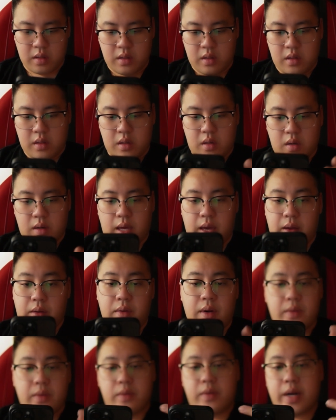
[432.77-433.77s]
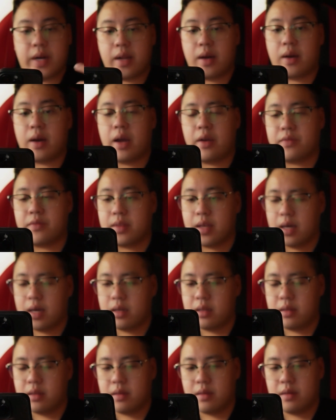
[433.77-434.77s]
Okay, right now I've done
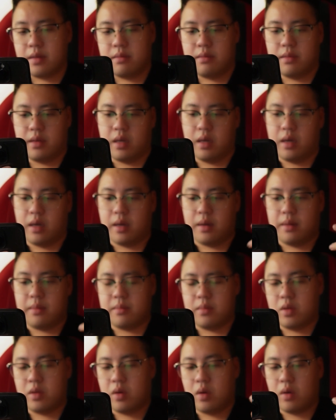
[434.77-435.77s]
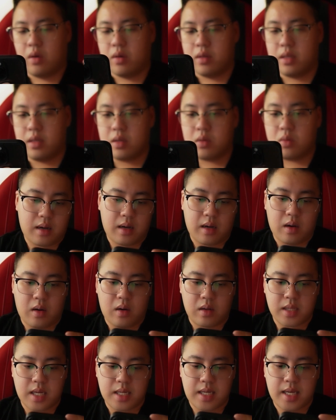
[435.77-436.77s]
all the Google
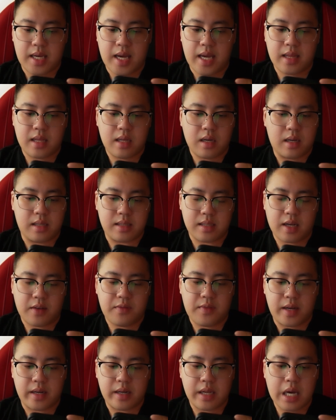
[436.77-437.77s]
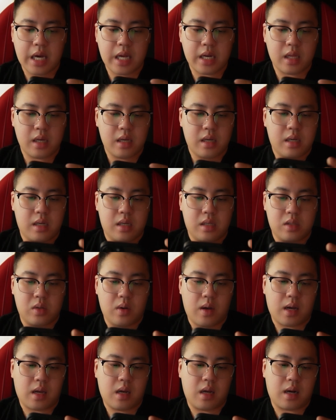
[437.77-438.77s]
Authenticator and stuff like that. So I'm
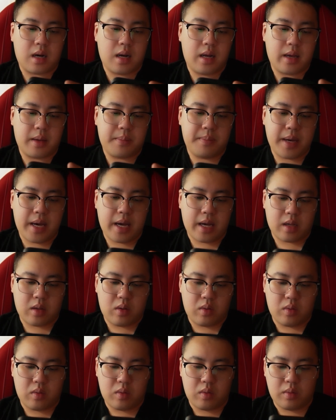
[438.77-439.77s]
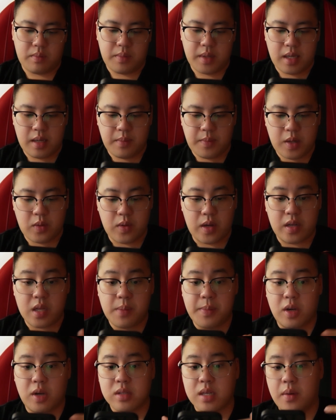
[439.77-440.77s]
gonna click back to BEP20
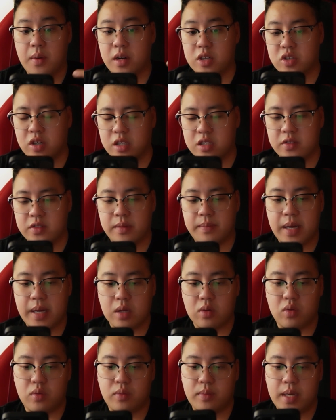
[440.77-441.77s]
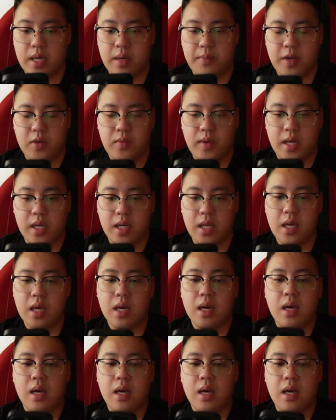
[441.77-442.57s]
because I want to transfer back to the BEP20.